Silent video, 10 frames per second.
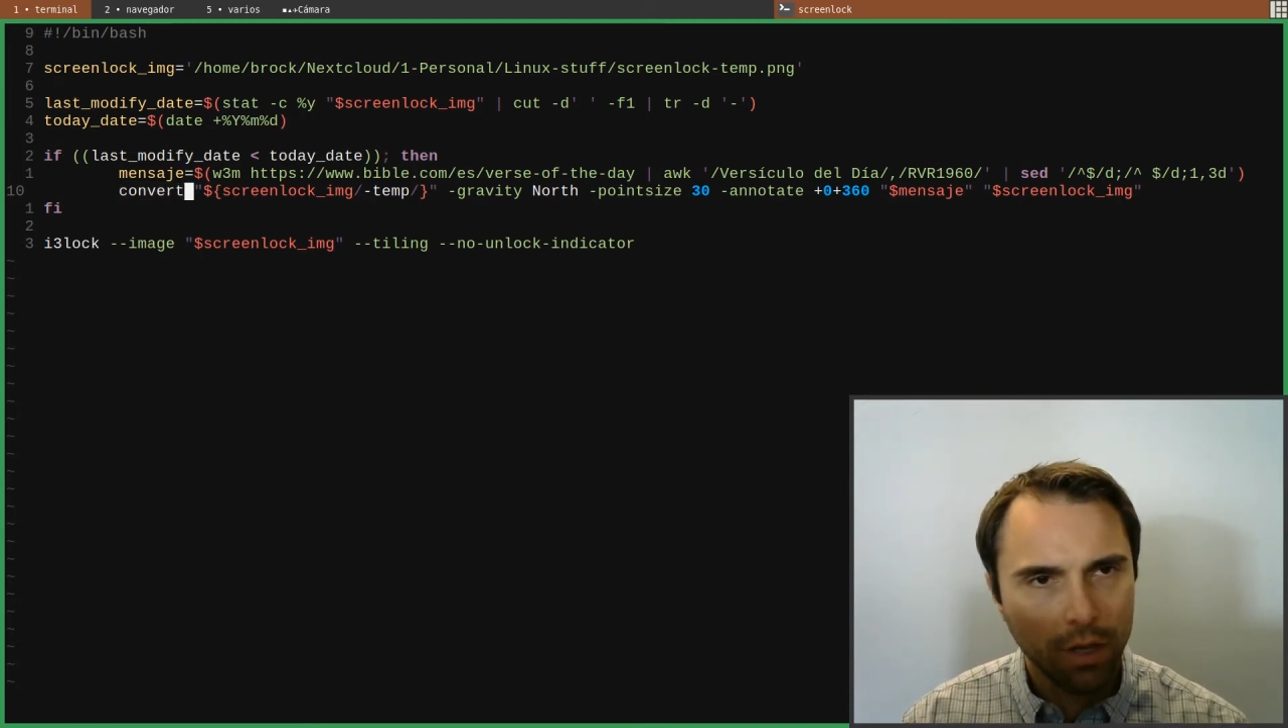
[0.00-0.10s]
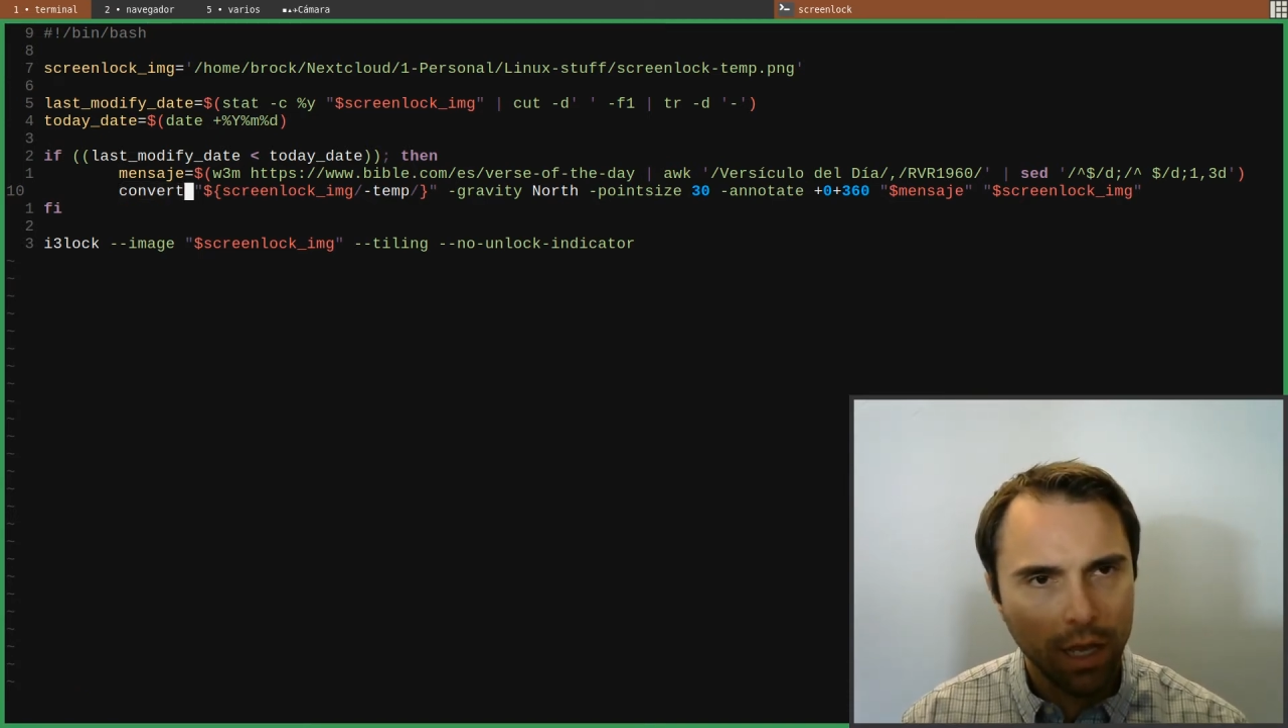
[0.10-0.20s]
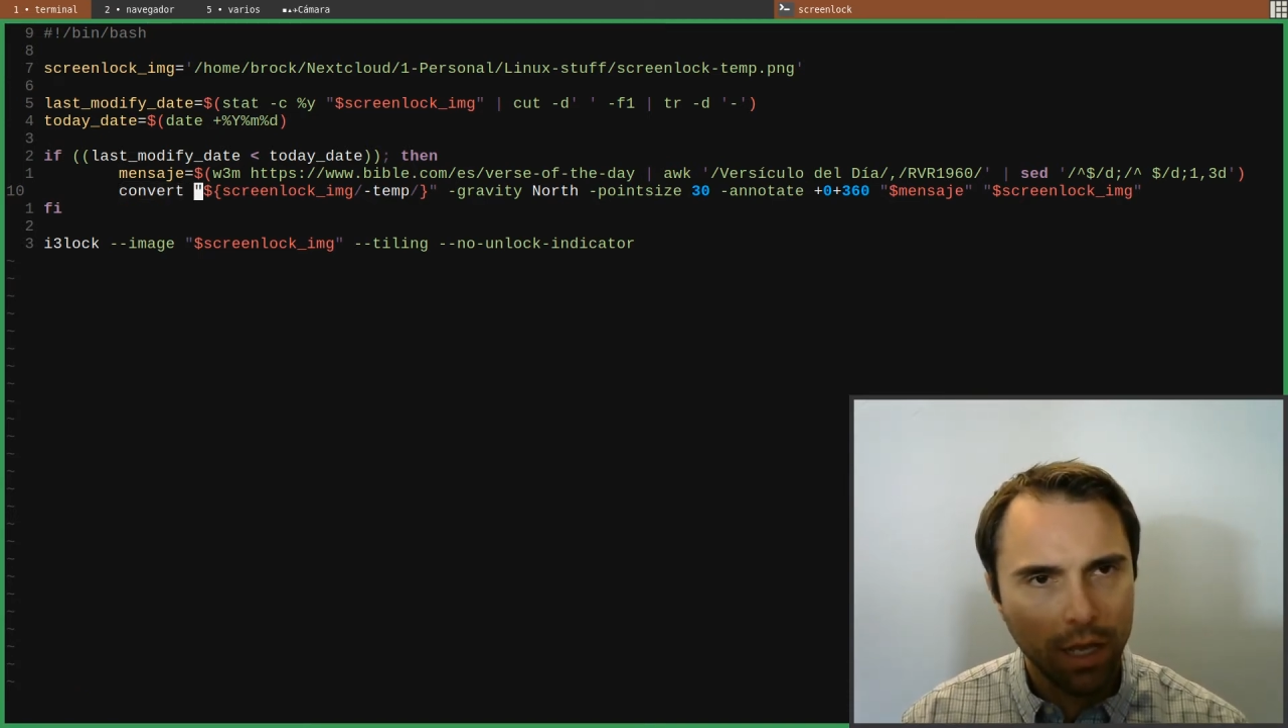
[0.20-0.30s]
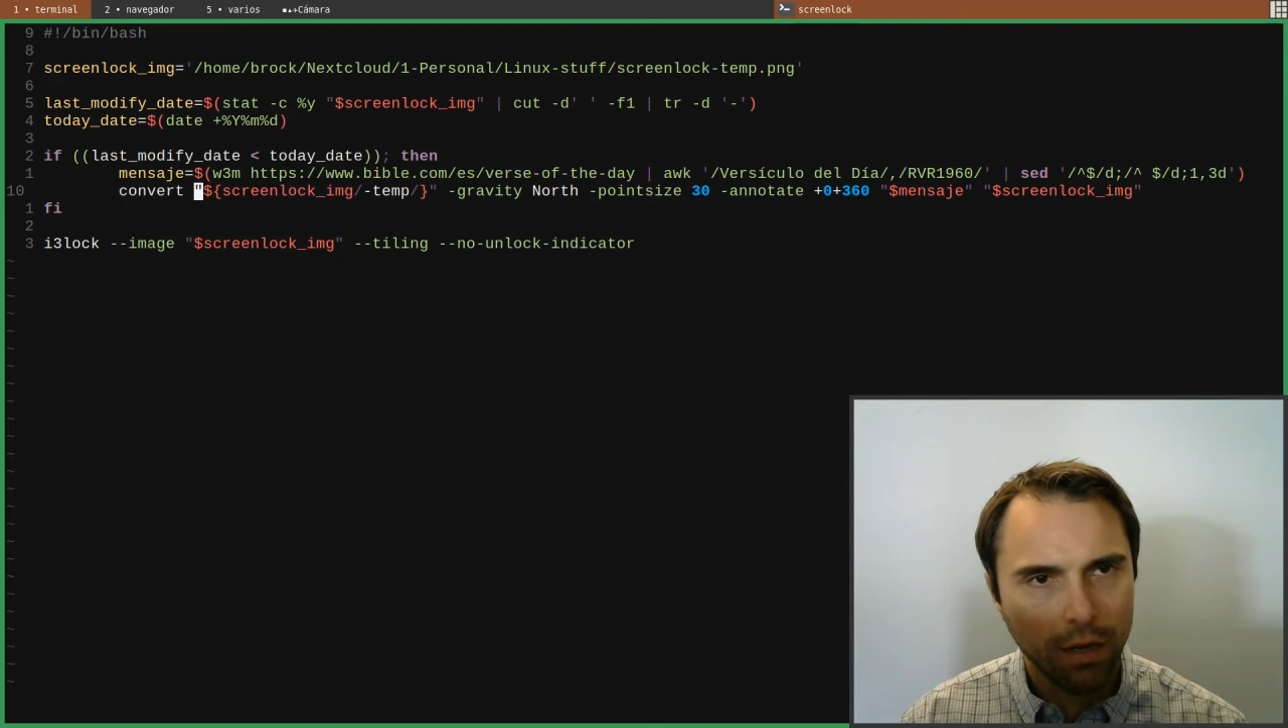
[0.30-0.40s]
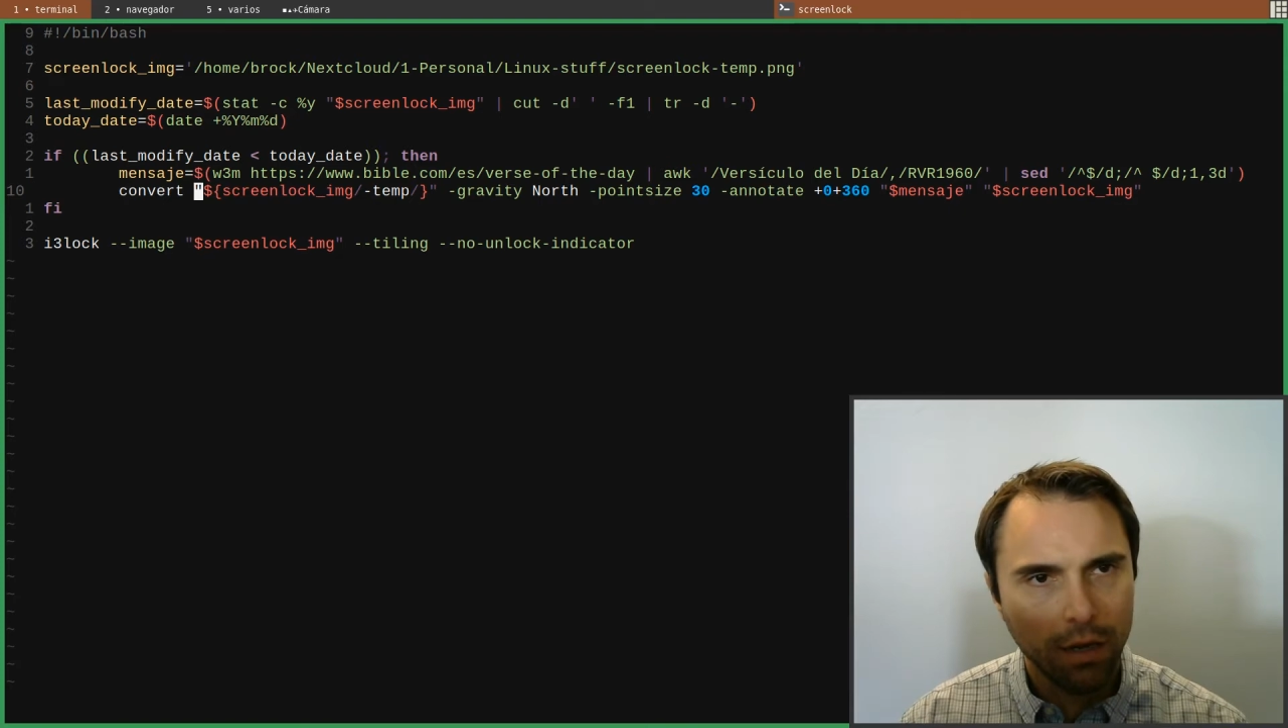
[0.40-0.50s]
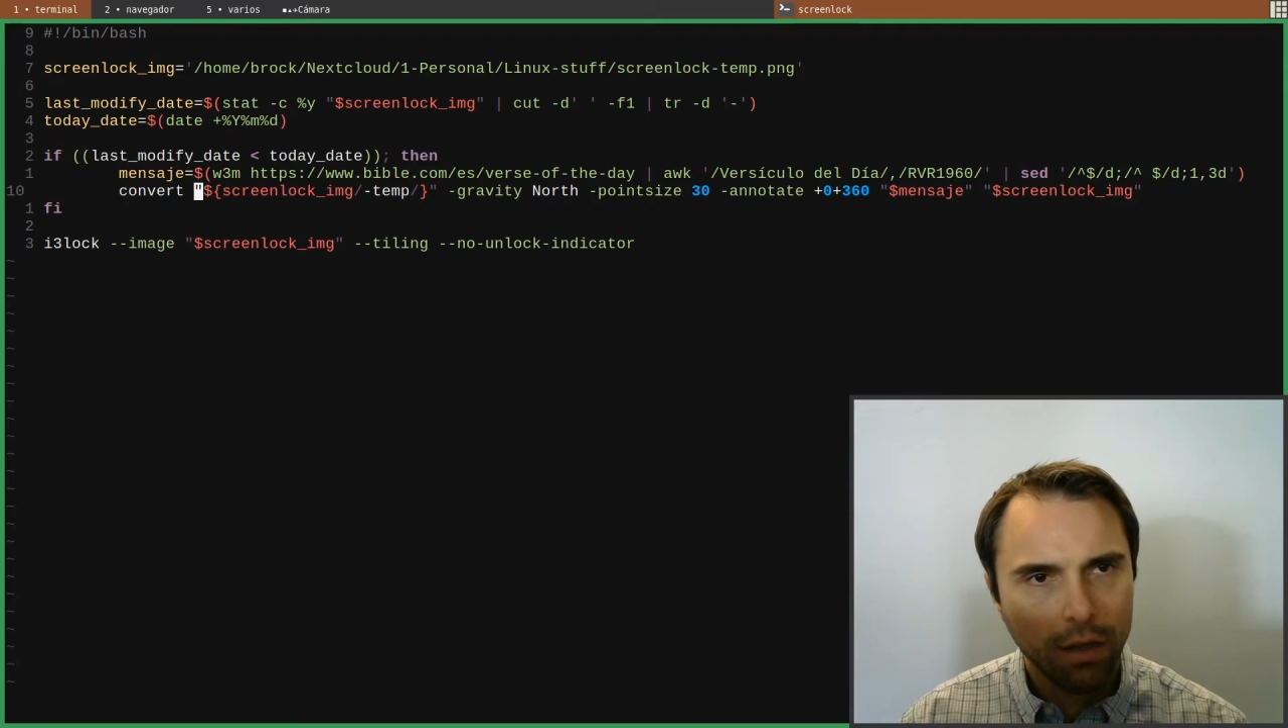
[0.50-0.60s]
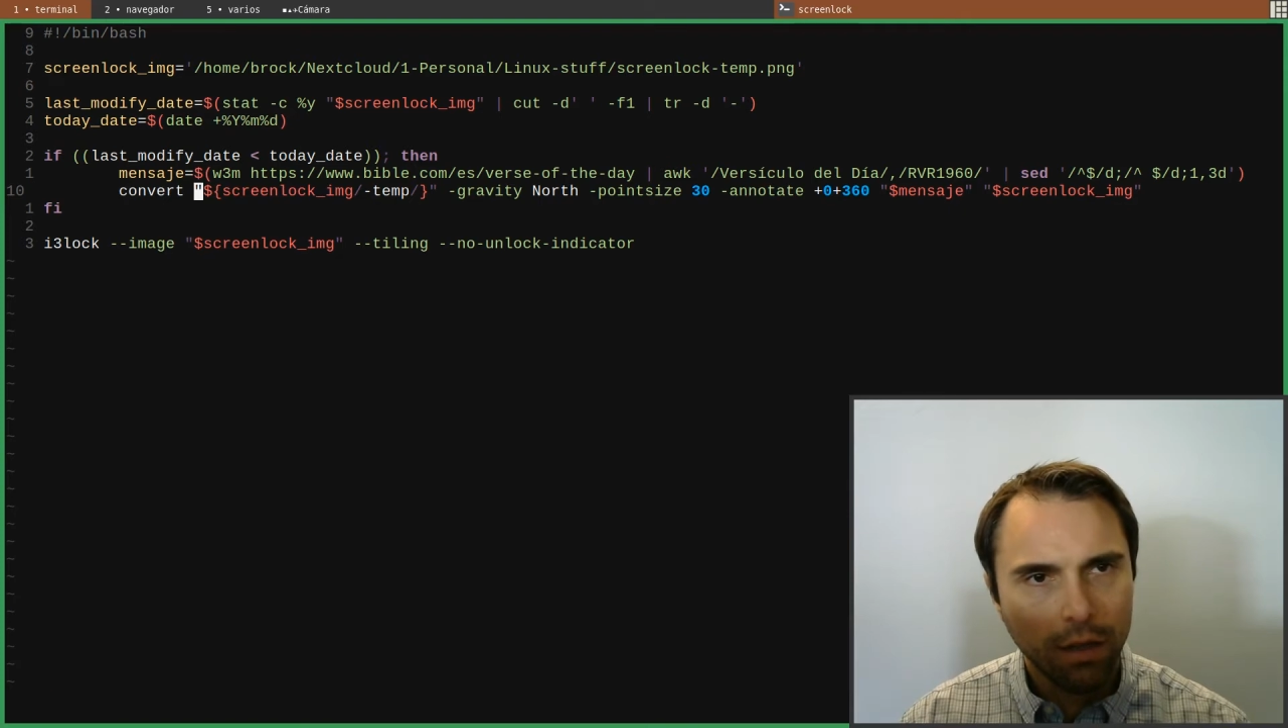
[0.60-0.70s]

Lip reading: and